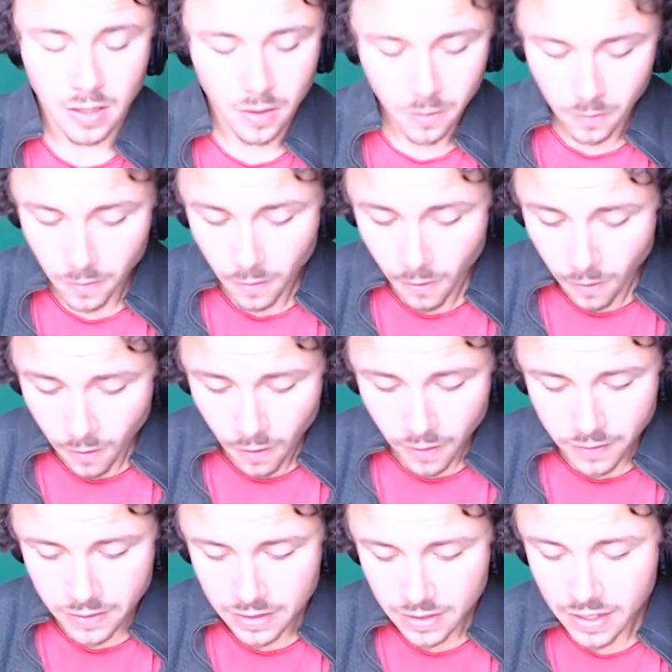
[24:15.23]
Oh,
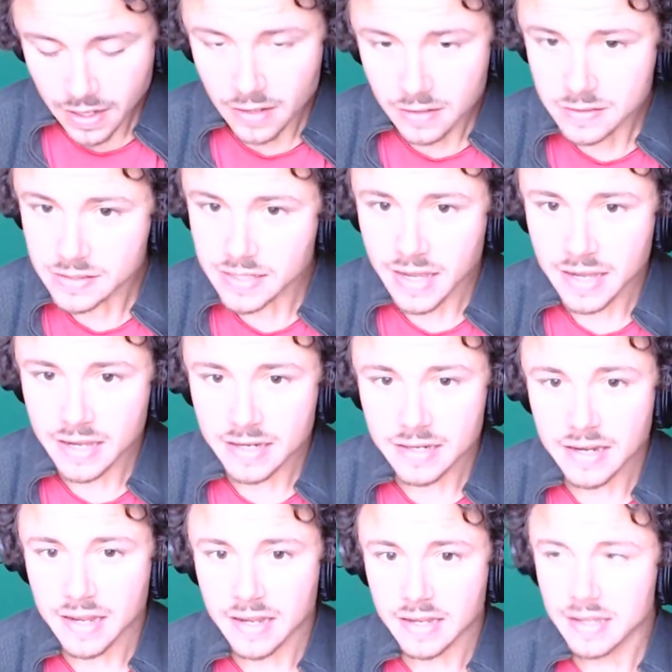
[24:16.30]
the little Saint
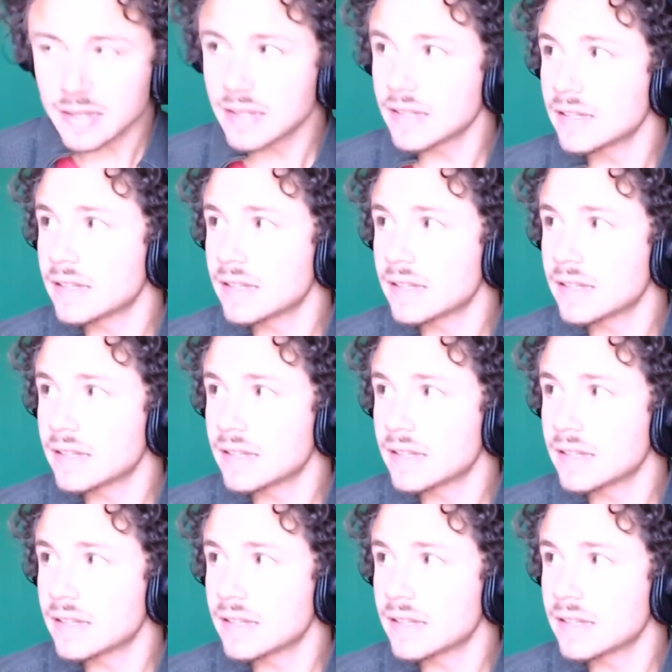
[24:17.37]
Nick.